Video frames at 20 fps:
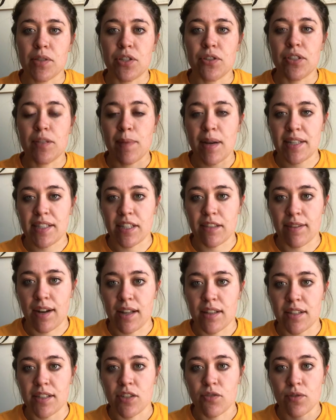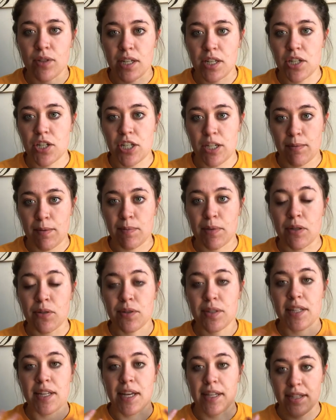to domestic violence and relationship
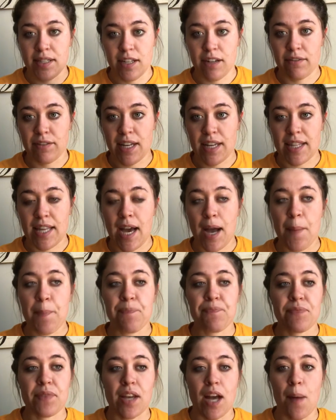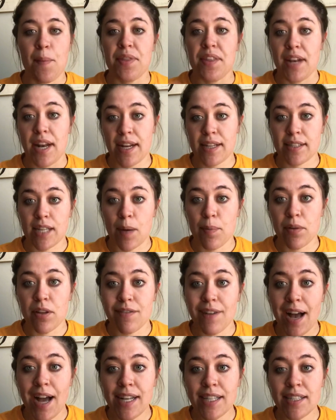abuse and stuff like that in the next couple
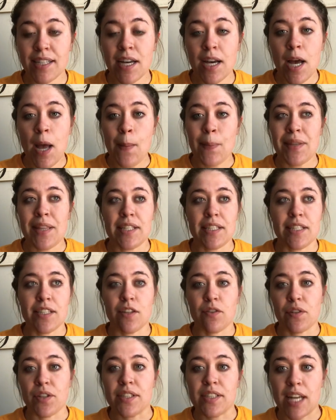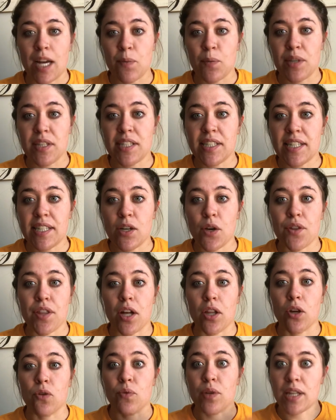of acts. But this is the first time we see
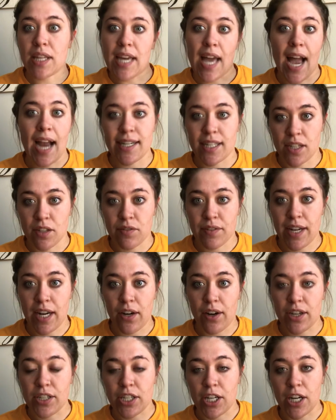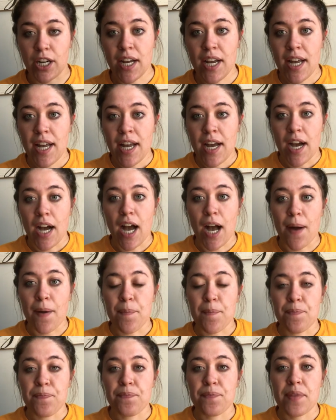Othello really act out of character
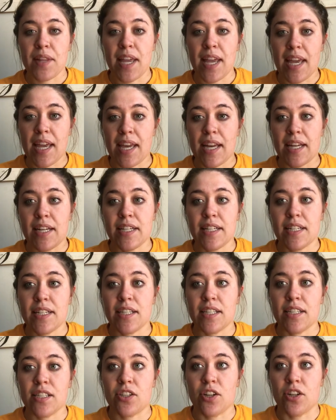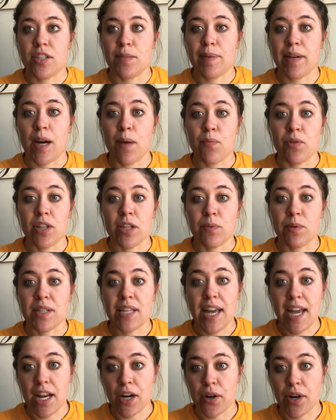and start to become really, really
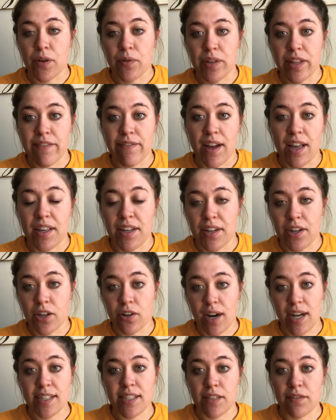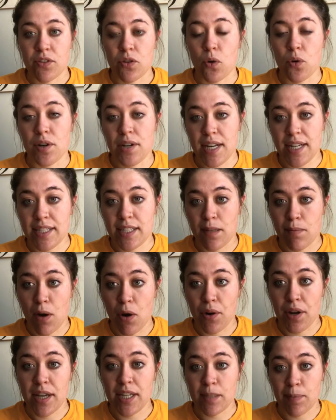angry and really violent and aggressive toward
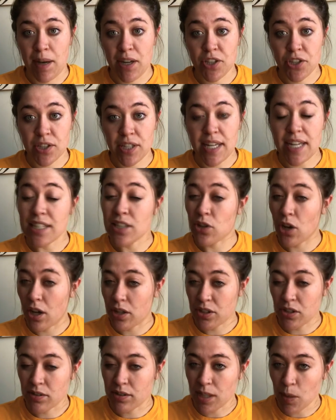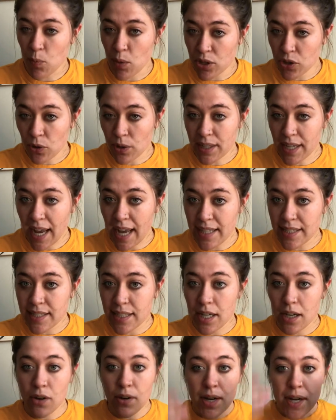Desdemona especially, and also somewhat toward
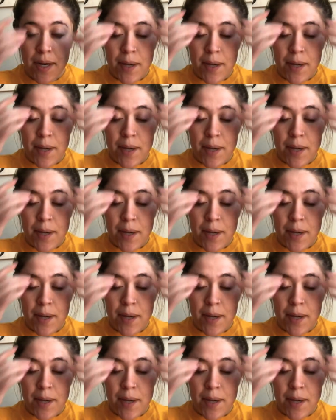Cassio,